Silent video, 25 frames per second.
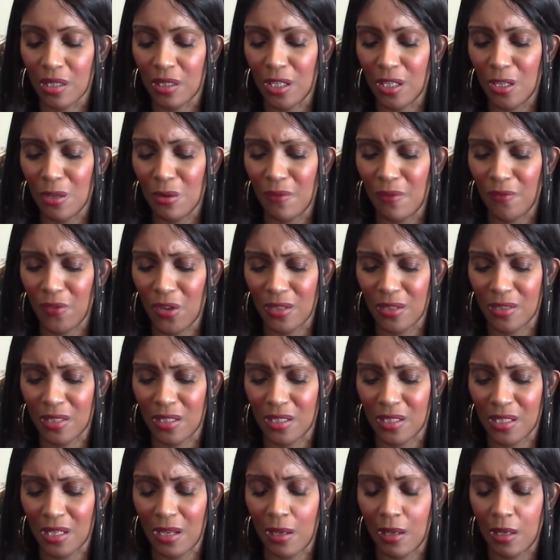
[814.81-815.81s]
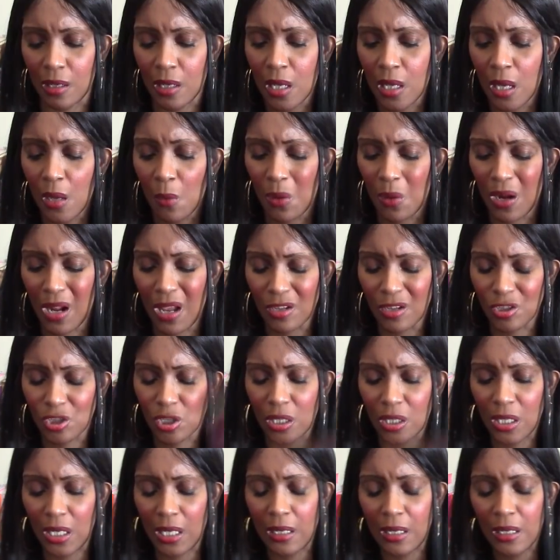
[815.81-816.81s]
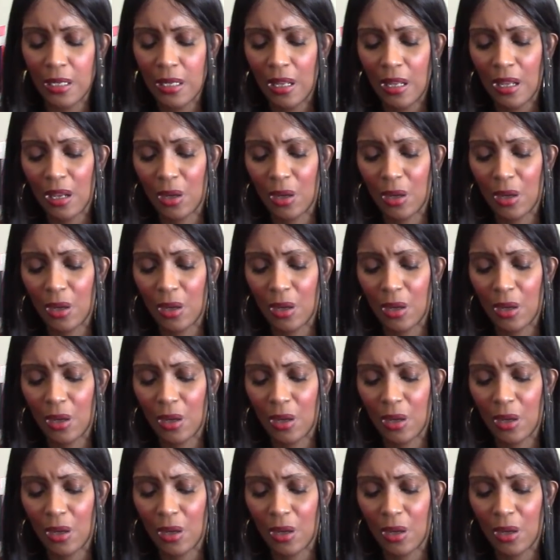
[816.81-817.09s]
And the universe is saying, well, actually,